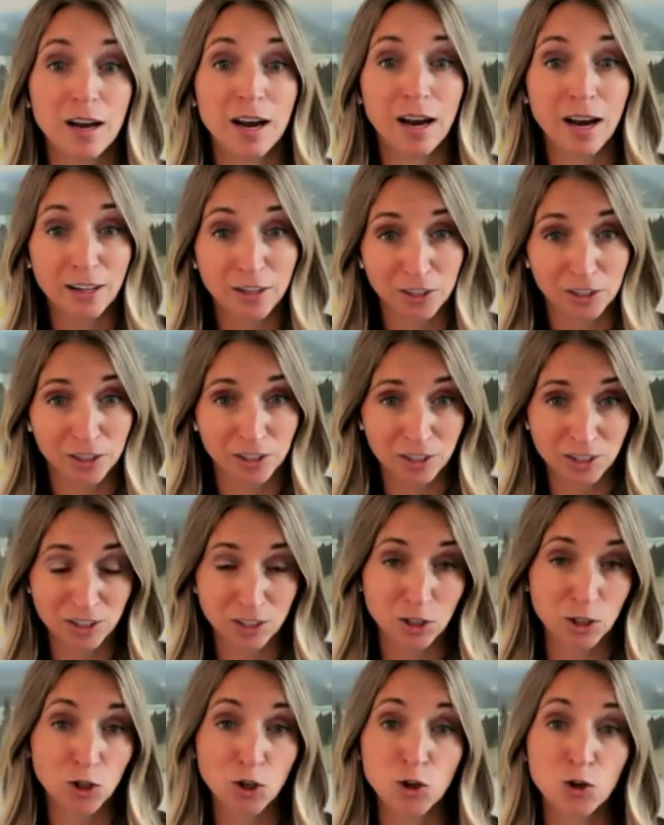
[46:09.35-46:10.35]
others
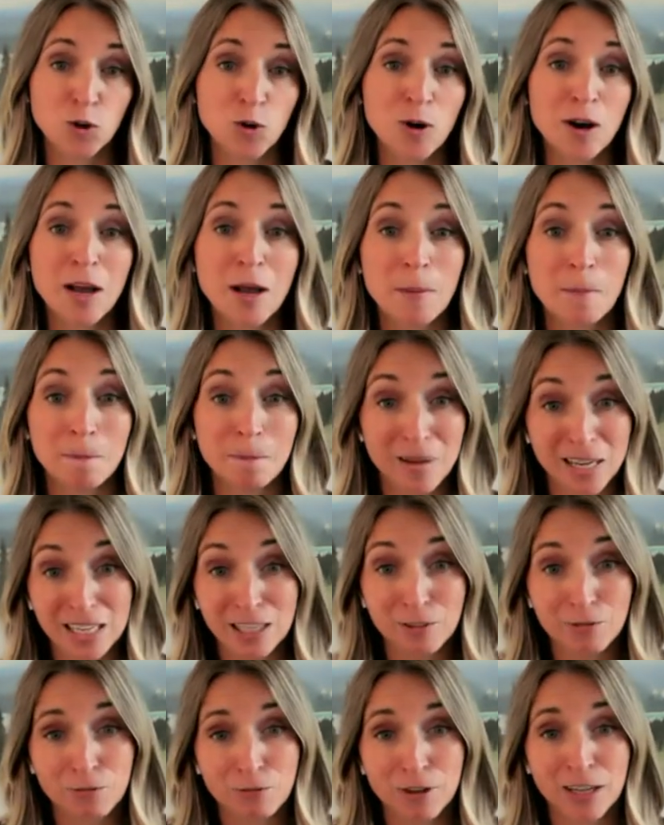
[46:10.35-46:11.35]
who may
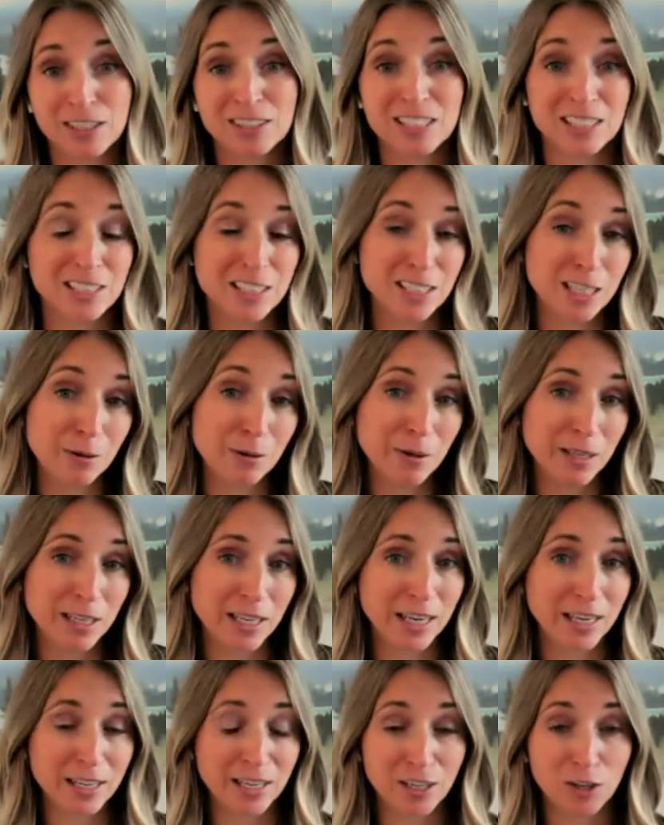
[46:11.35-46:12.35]
have felt
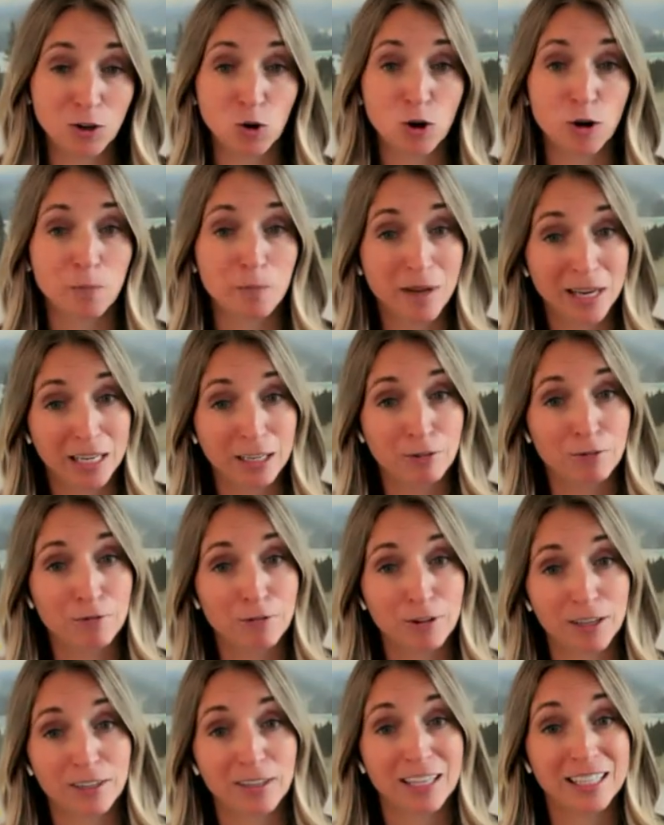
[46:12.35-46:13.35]
intimidated or may have
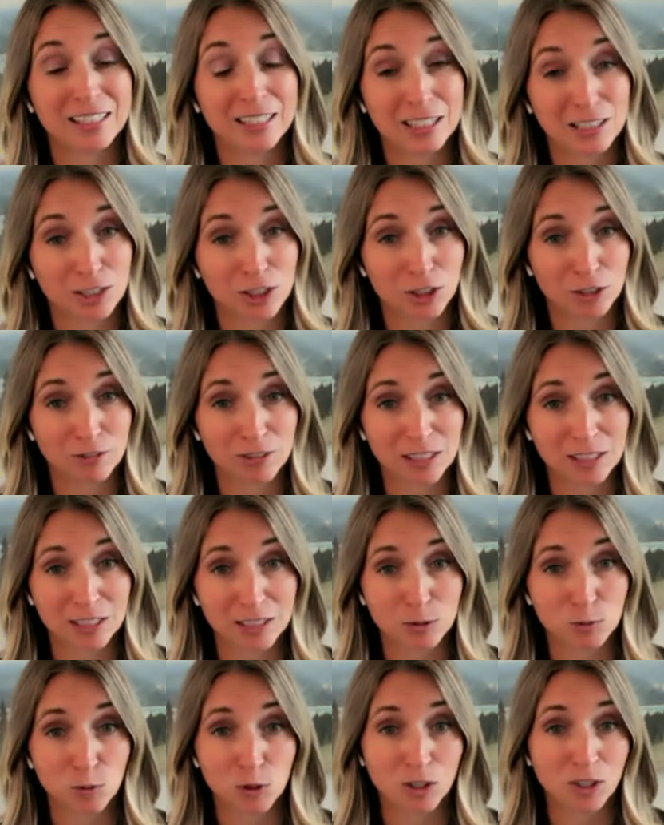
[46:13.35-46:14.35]
felt like these
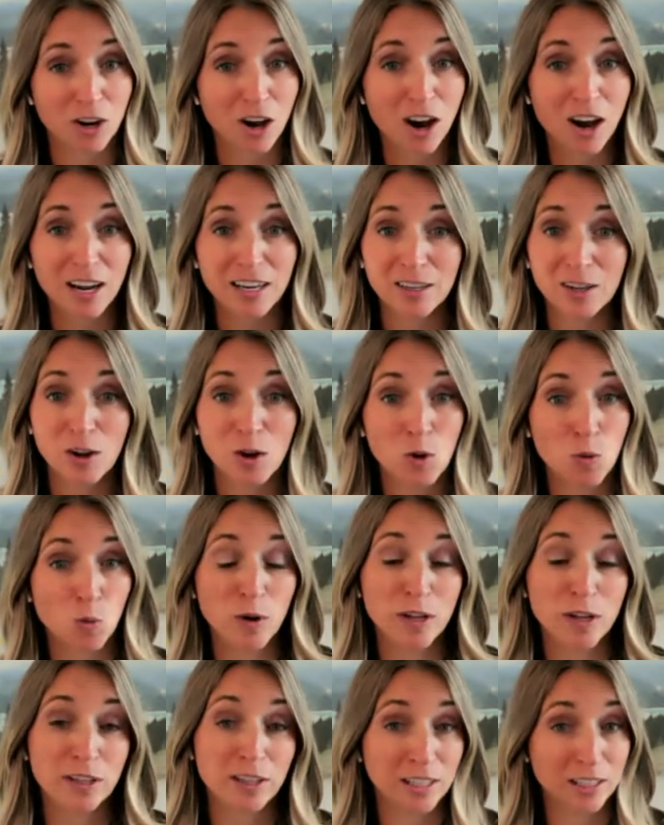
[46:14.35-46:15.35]
services were not
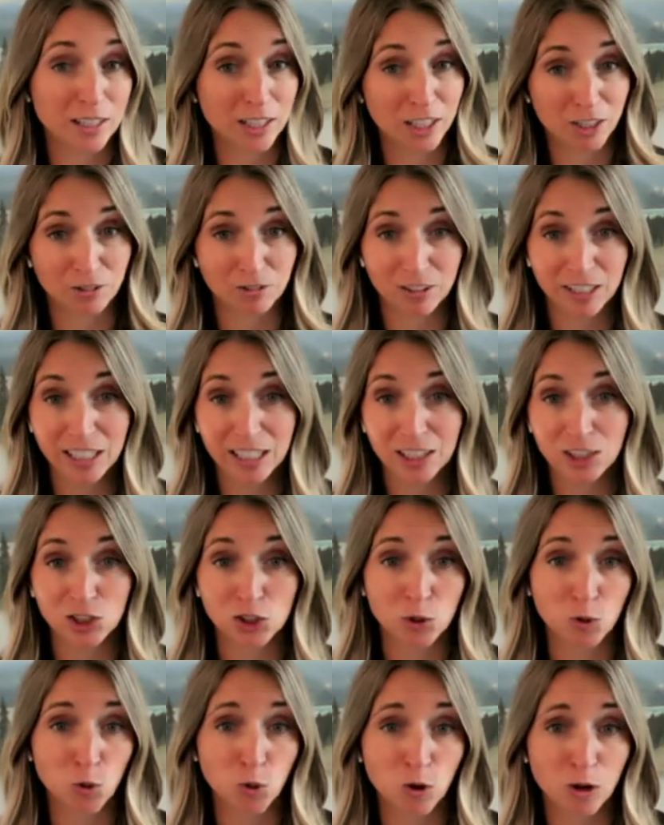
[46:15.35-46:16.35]
within their reach
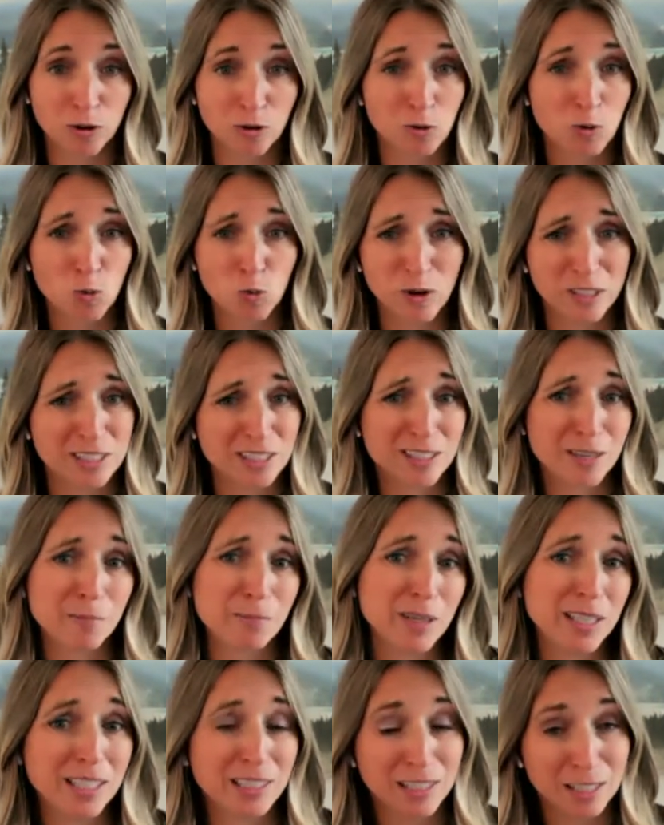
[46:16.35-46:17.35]
or with
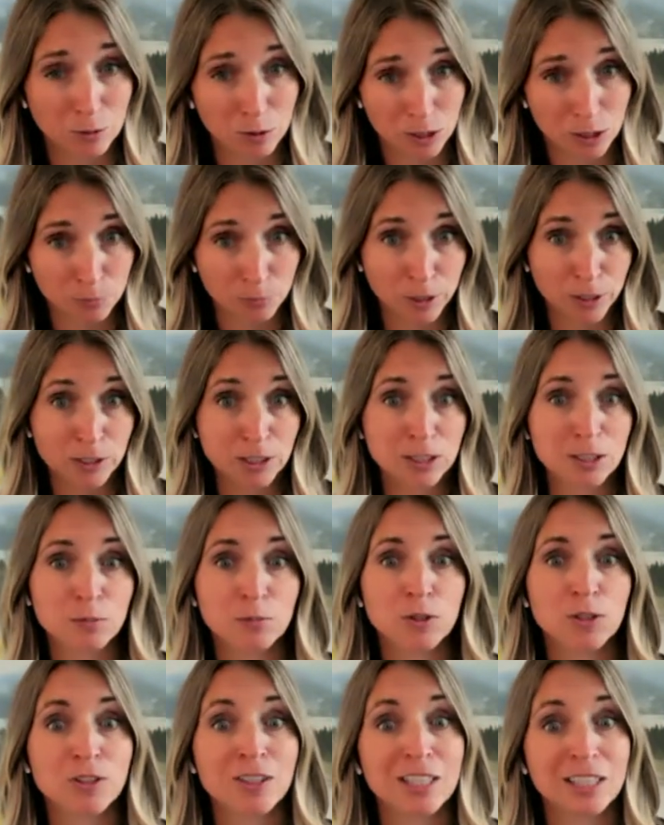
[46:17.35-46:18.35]
somebody that was
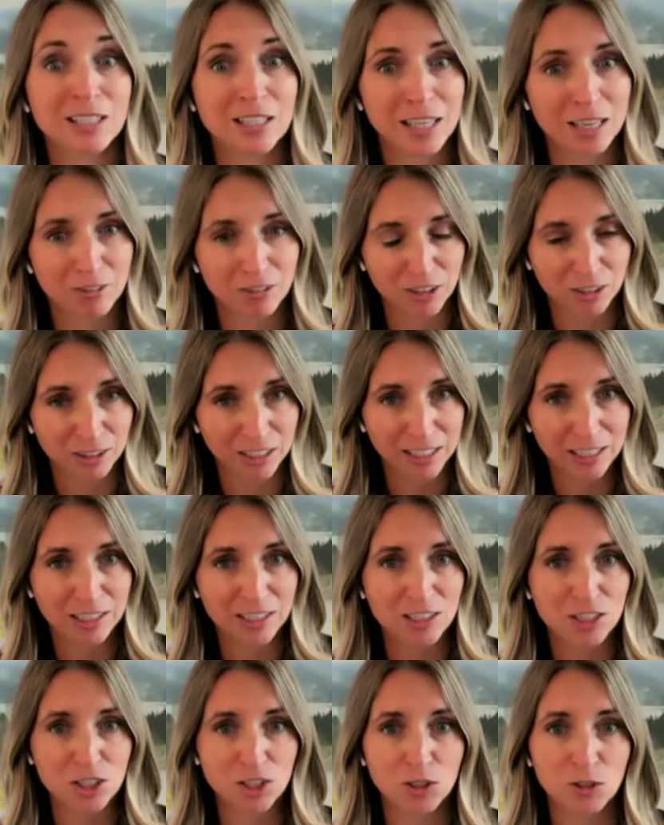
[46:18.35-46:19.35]
personable that they related
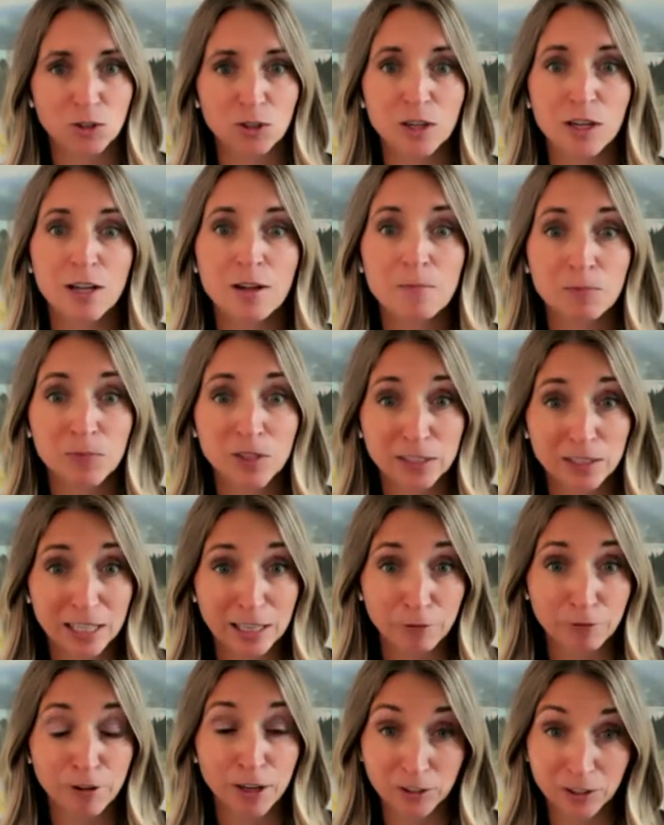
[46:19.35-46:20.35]
to that they
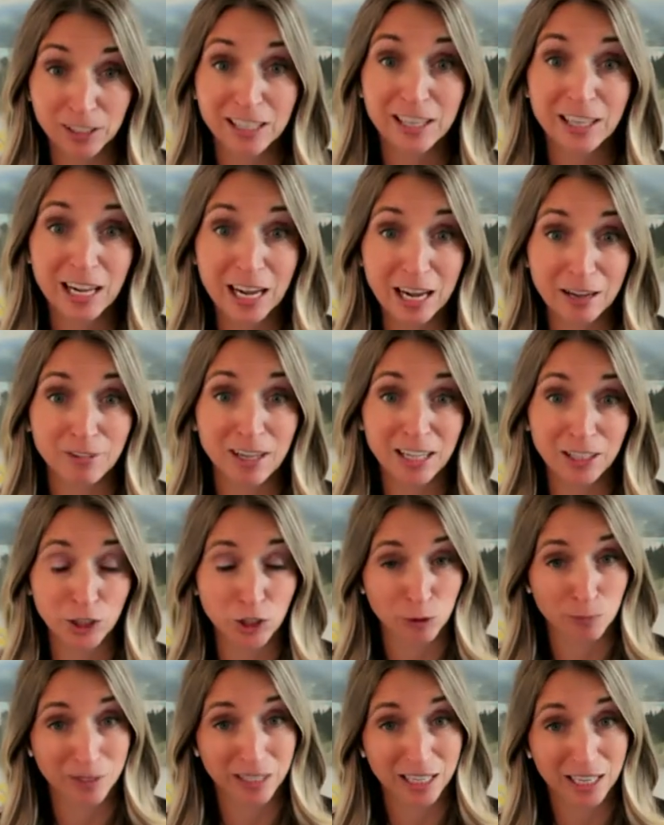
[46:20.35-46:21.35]
felt they could have that
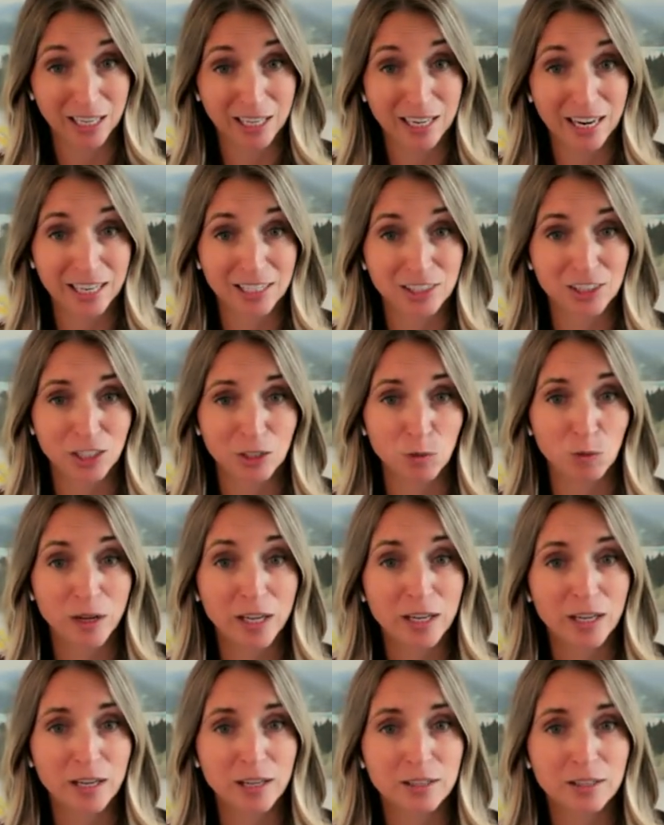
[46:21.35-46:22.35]
human connection with.